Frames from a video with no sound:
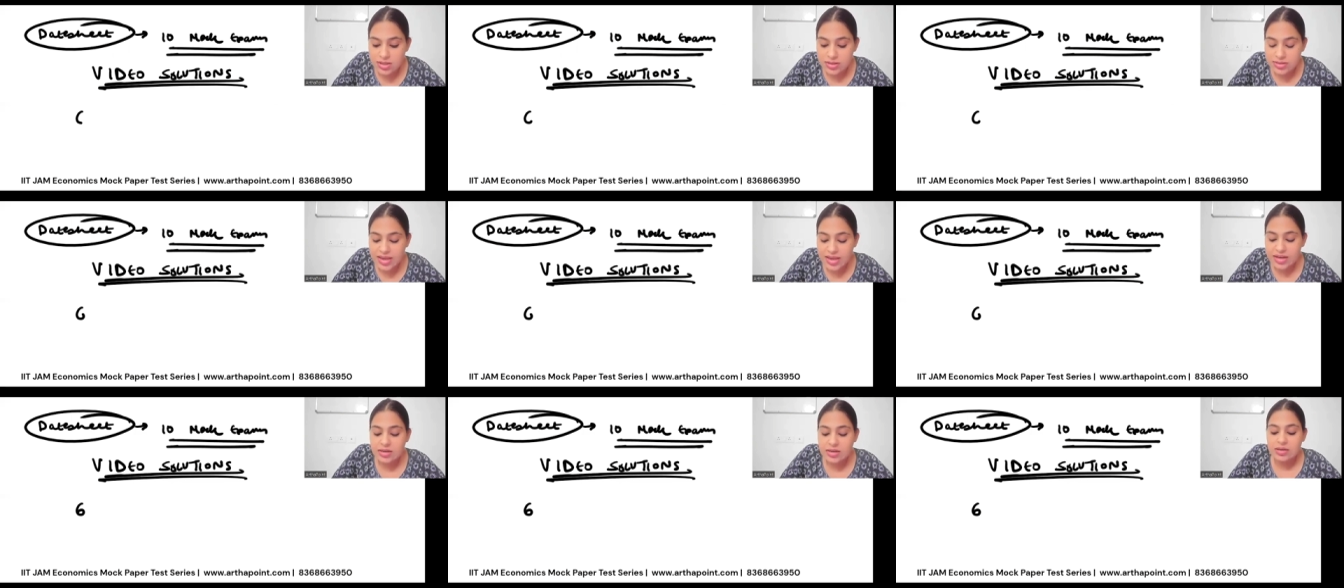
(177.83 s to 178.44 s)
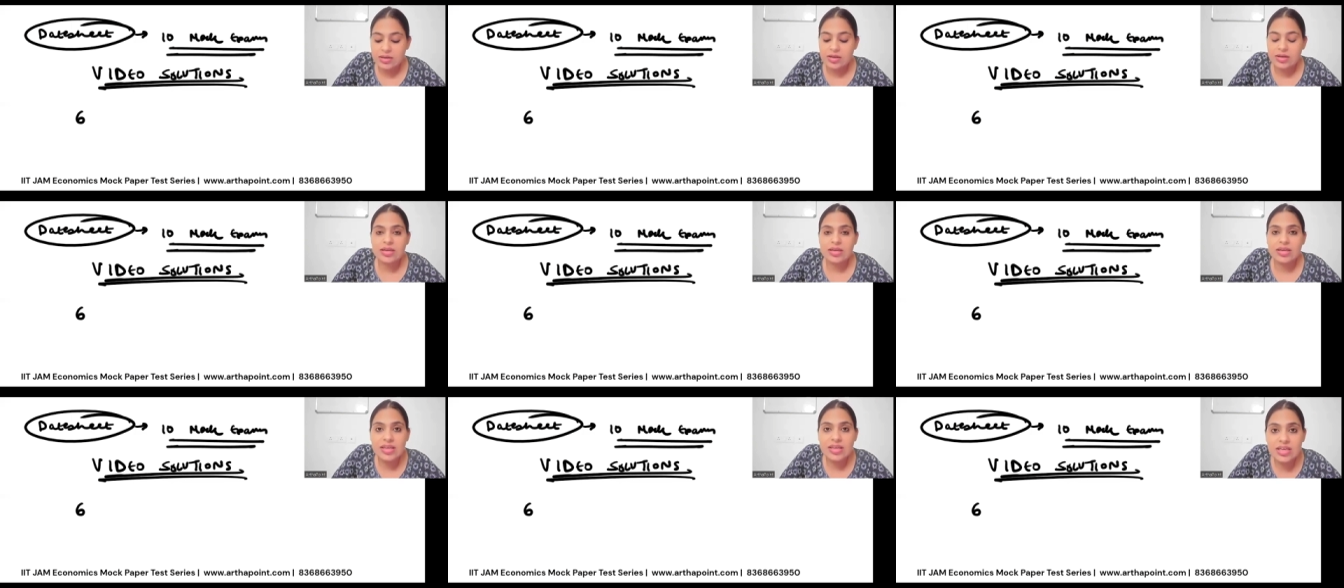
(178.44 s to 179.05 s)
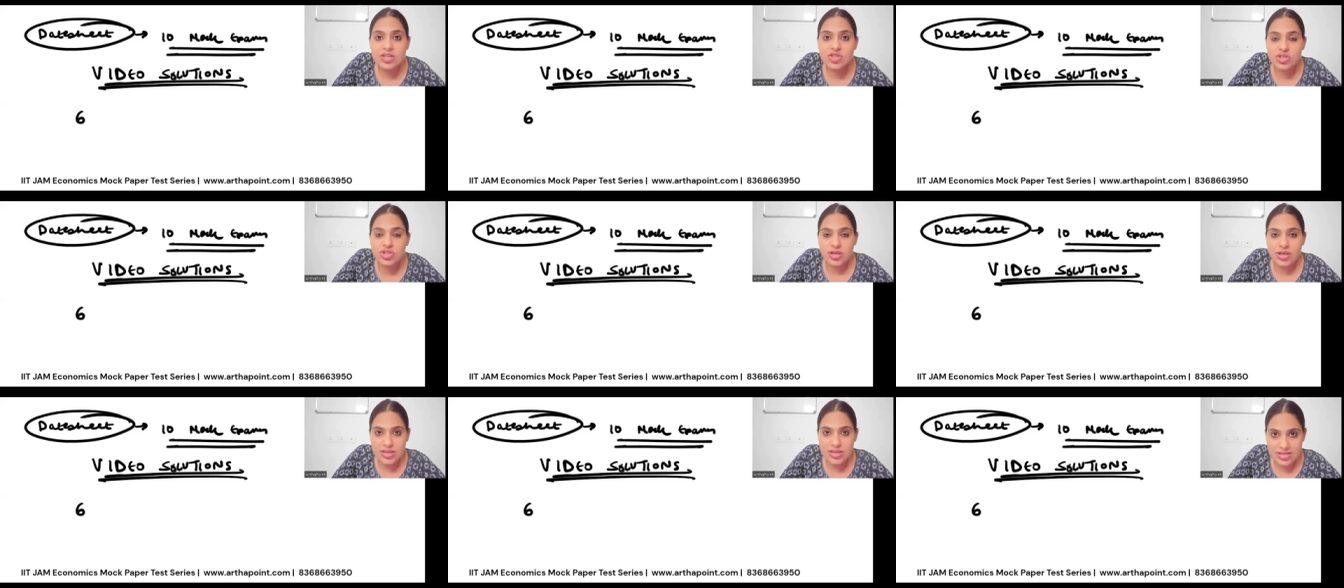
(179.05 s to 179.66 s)
then
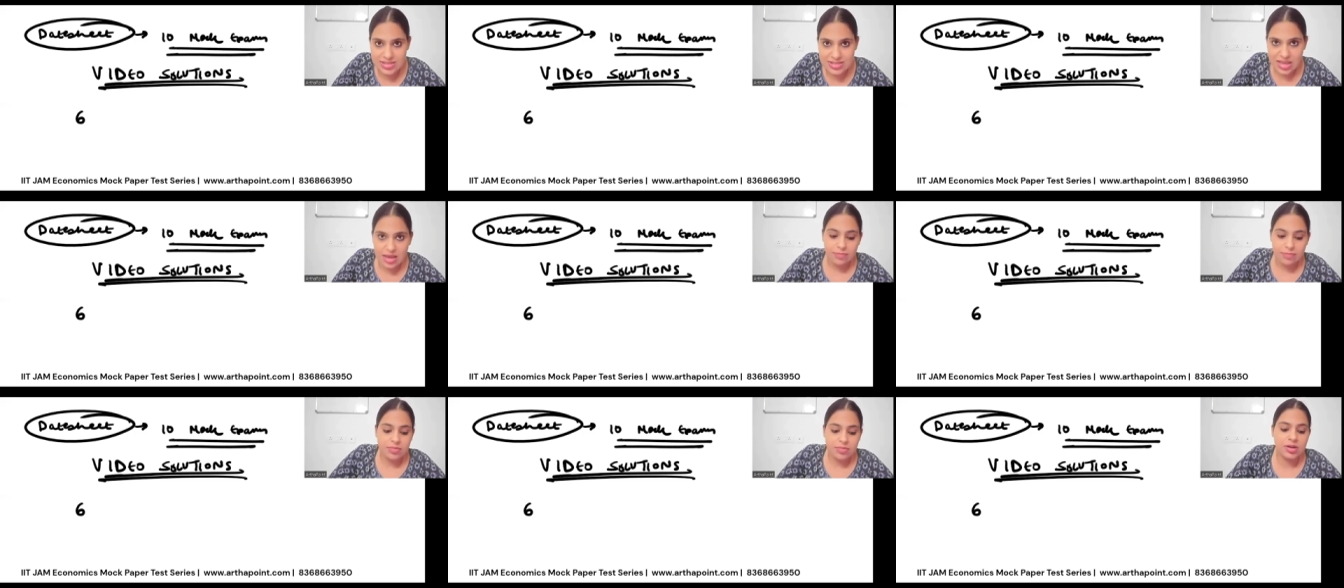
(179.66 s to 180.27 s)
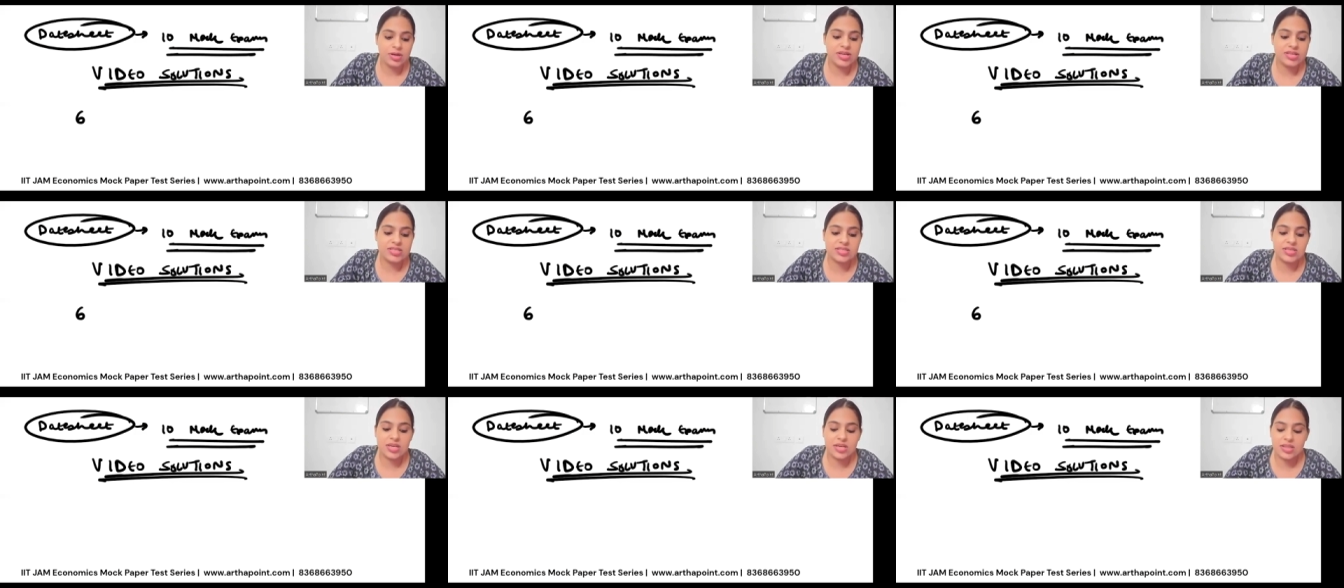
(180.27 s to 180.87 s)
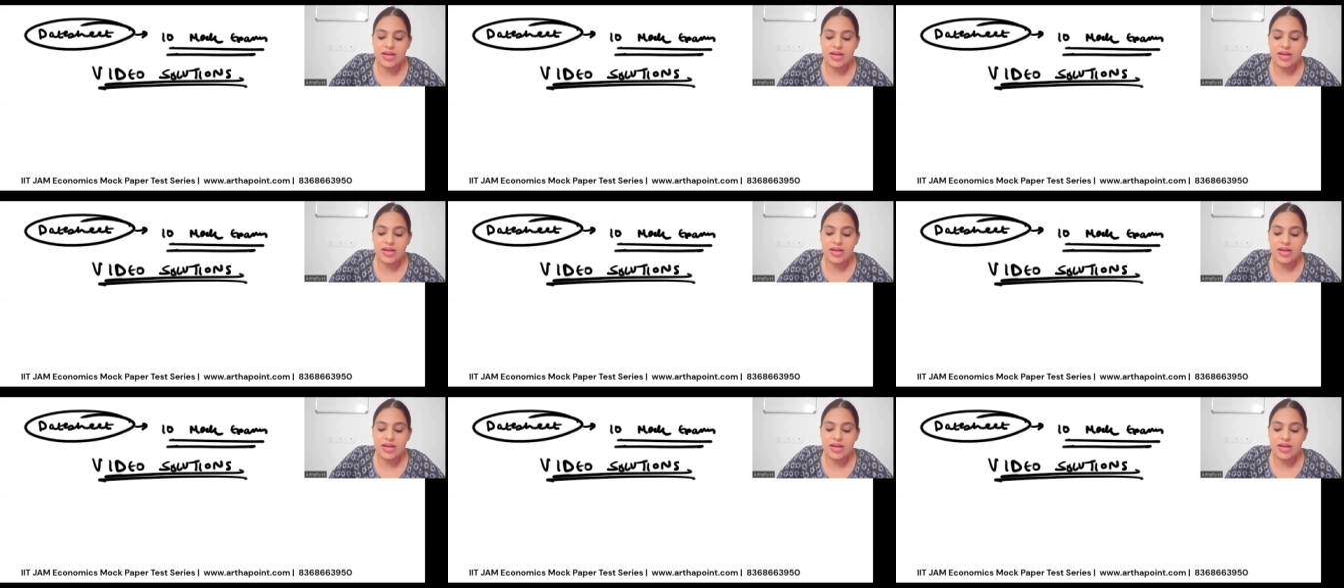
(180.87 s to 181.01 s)
each exam, let's say